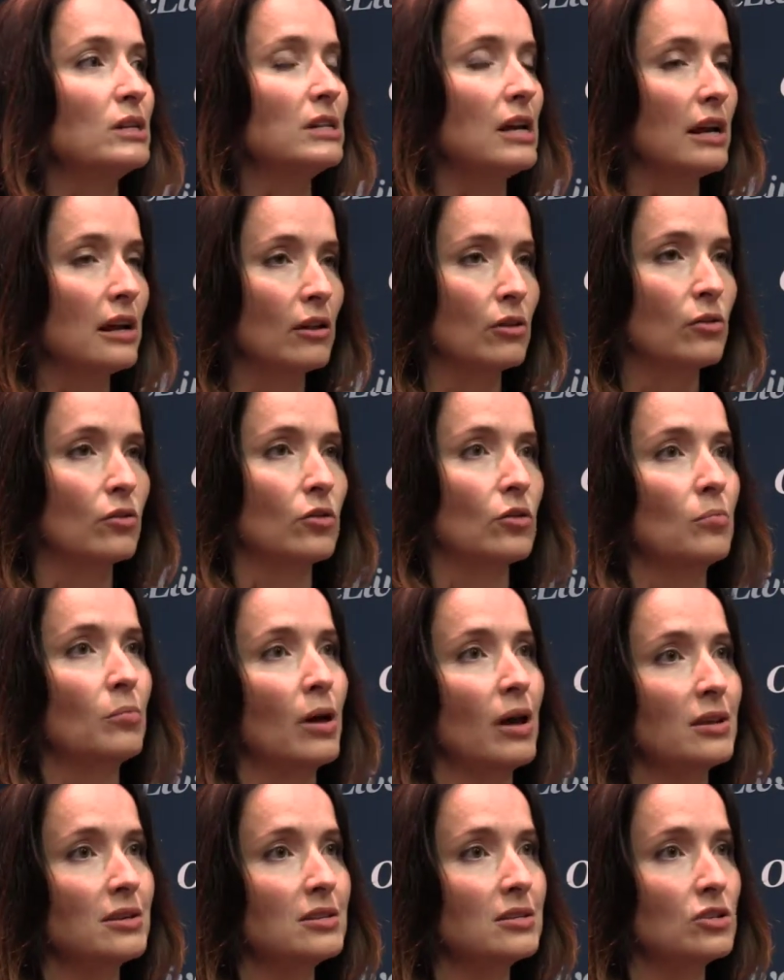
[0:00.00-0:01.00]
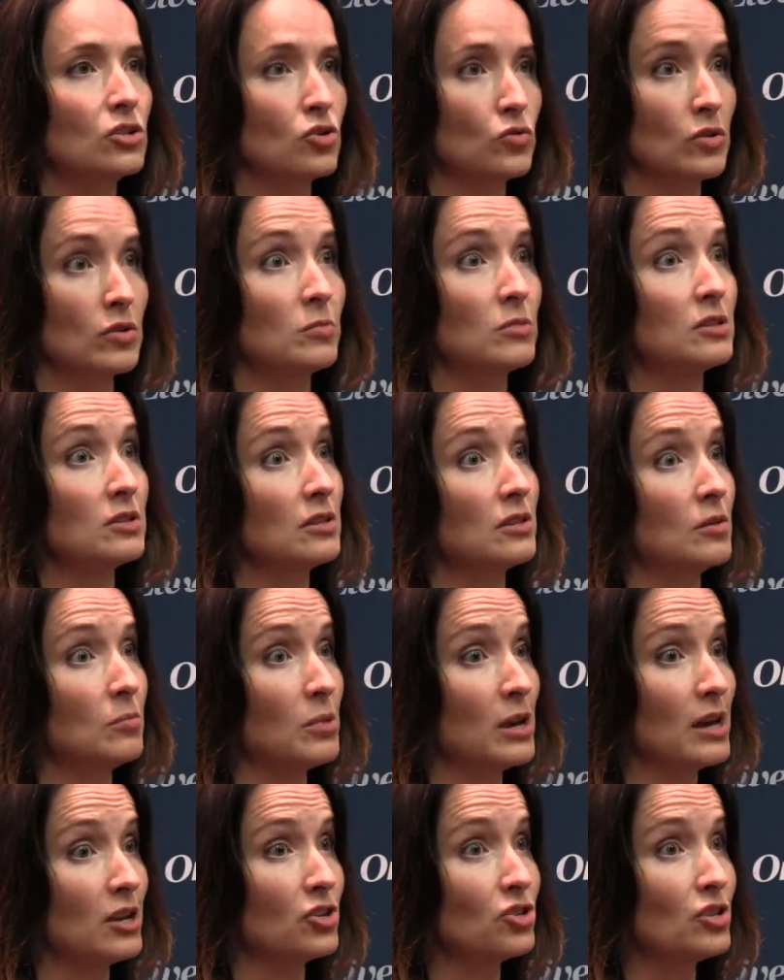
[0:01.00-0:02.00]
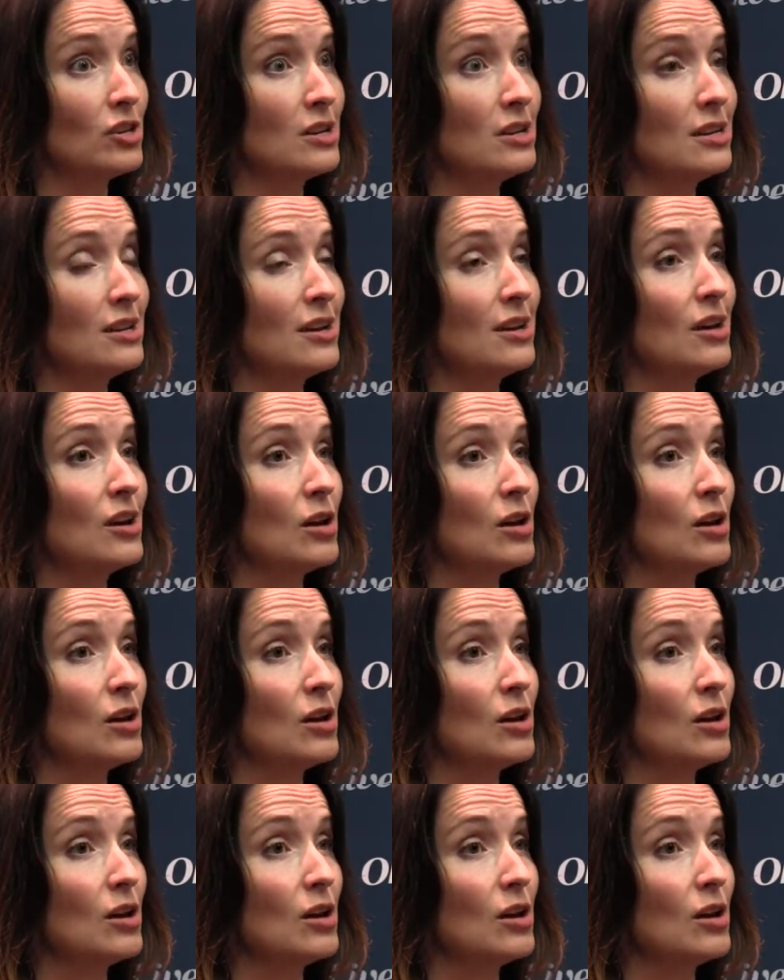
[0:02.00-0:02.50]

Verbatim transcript: tailor the best treatment to the patient?